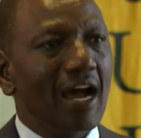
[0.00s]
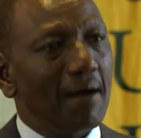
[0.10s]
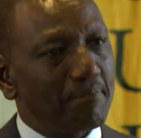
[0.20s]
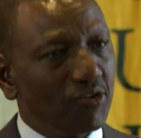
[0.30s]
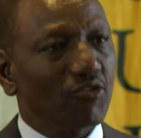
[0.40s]

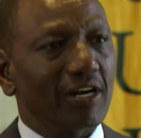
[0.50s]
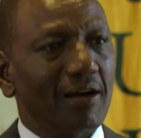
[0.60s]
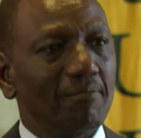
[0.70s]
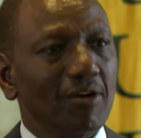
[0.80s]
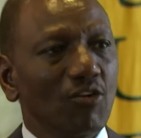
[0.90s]
a
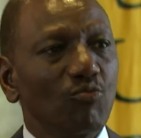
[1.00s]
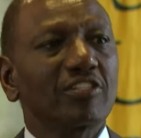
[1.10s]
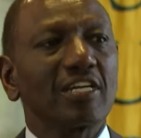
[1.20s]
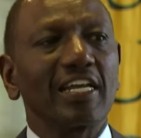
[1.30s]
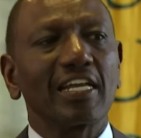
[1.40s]
program
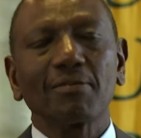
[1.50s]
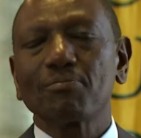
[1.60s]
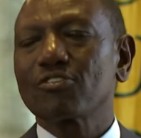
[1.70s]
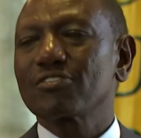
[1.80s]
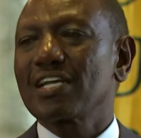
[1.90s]
which
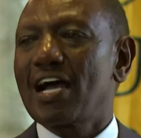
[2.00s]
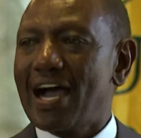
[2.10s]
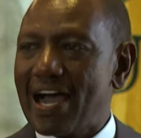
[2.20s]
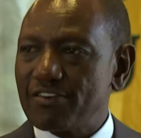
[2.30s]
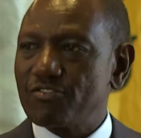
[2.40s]
enabled
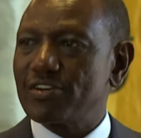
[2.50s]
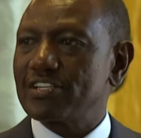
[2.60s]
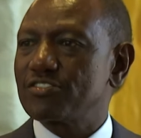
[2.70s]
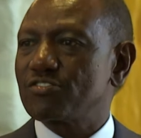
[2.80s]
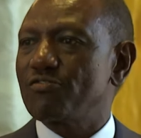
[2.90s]

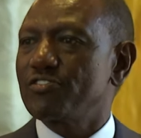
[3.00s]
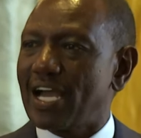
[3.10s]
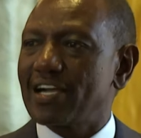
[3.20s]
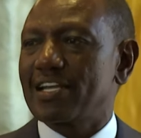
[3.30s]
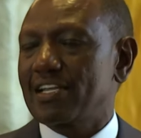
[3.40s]
hundreds of
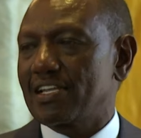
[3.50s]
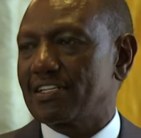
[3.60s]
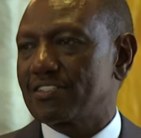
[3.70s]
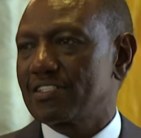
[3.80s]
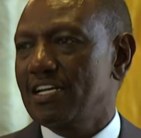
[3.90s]
young
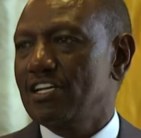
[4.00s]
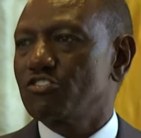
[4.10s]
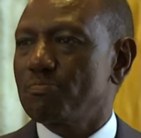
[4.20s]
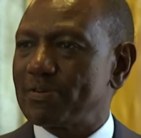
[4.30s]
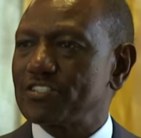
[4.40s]
Kenyans
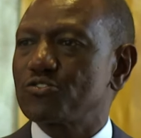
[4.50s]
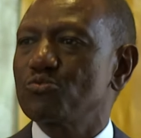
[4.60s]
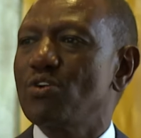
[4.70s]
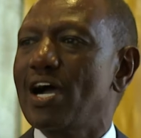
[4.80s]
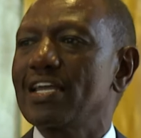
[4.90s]
to
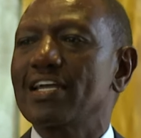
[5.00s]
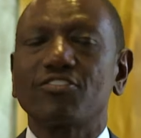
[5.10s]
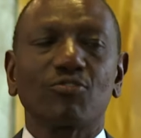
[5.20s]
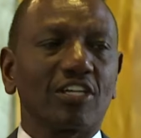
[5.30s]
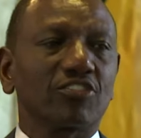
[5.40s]
pursue higher
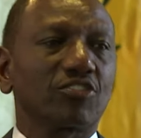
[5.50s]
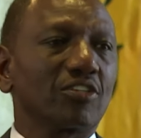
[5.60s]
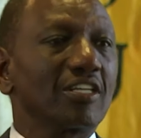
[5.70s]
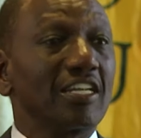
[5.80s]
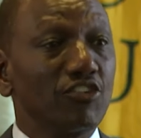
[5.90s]

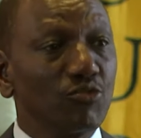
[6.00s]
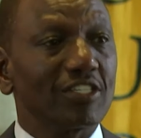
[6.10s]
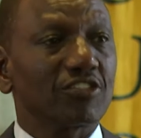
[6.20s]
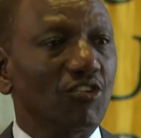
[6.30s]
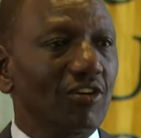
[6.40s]
education in
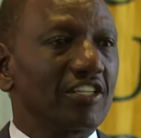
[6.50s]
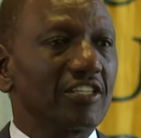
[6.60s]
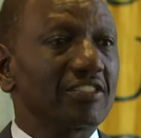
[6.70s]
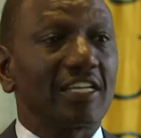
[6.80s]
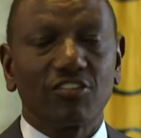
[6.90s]
US
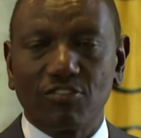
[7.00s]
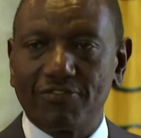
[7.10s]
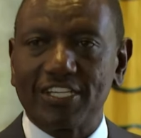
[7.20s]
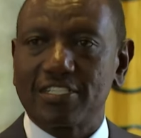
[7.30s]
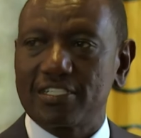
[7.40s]
colleges and
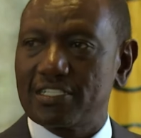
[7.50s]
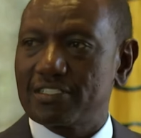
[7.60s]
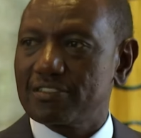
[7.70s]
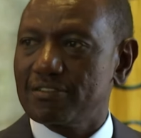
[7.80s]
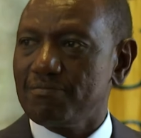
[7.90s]

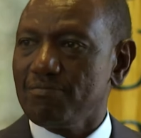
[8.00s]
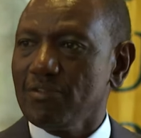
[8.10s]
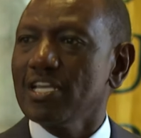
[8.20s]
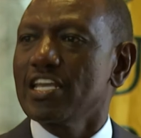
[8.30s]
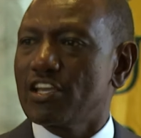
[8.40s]
universities,
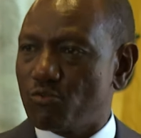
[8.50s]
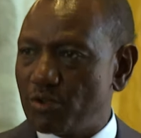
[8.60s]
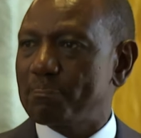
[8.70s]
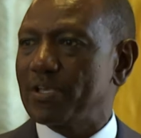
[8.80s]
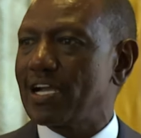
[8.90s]

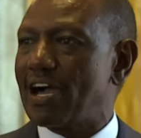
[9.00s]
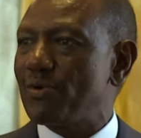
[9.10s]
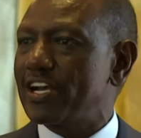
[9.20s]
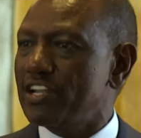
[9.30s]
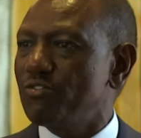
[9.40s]
equipping
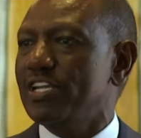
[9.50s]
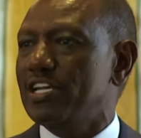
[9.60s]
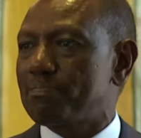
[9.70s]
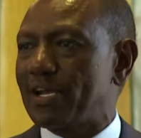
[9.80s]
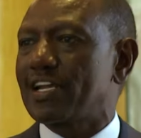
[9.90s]
our new
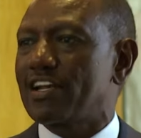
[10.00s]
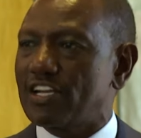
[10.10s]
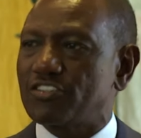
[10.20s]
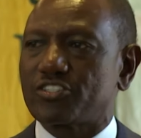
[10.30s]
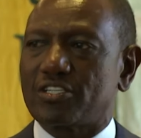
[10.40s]
independent
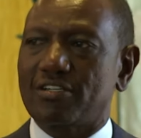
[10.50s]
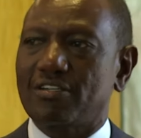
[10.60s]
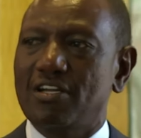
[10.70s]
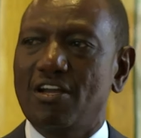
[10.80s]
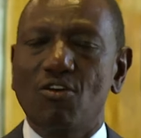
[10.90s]
nation
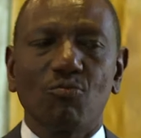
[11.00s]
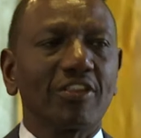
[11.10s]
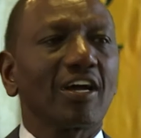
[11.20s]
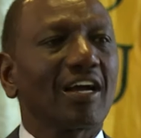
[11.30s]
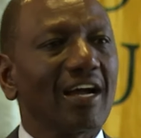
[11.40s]

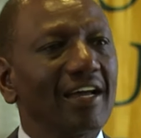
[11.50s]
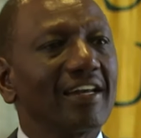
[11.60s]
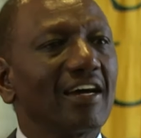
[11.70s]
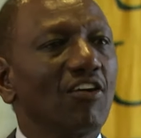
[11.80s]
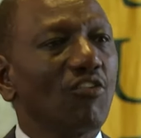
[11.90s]
with a
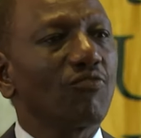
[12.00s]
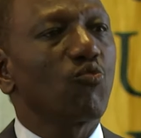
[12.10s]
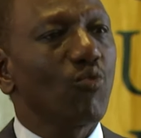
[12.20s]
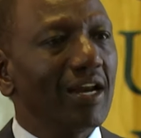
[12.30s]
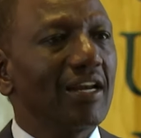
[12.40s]
cadre of
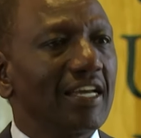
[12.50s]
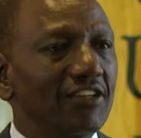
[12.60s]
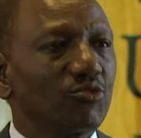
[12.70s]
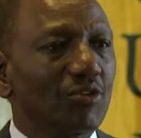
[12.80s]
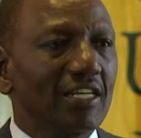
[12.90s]

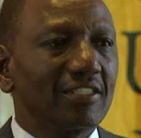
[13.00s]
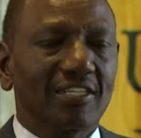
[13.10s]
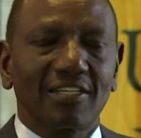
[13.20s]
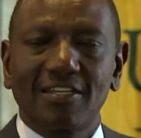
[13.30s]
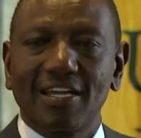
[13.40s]

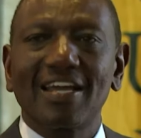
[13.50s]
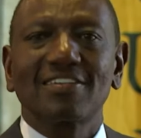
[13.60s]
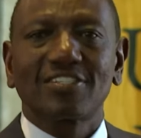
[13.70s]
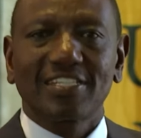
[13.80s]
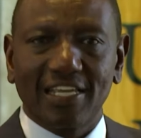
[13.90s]
well-educated
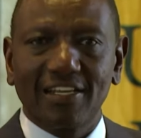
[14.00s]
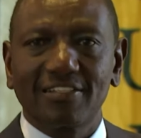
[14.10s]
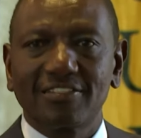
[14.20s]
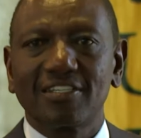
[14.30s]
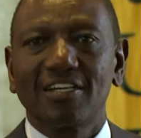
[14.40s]
and
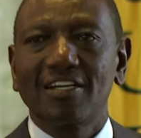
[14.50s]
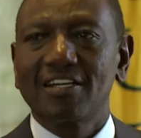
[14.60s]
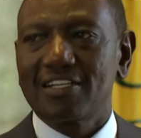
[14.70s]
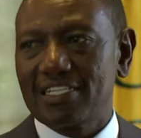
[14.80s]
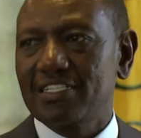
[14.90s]
skilled
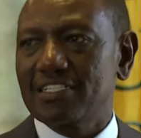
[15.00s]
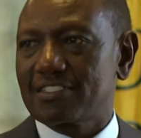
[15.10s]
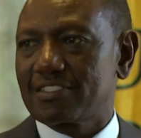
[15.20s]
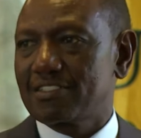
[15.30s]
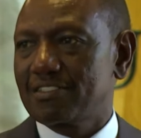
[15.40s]

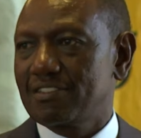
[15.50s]
leaders.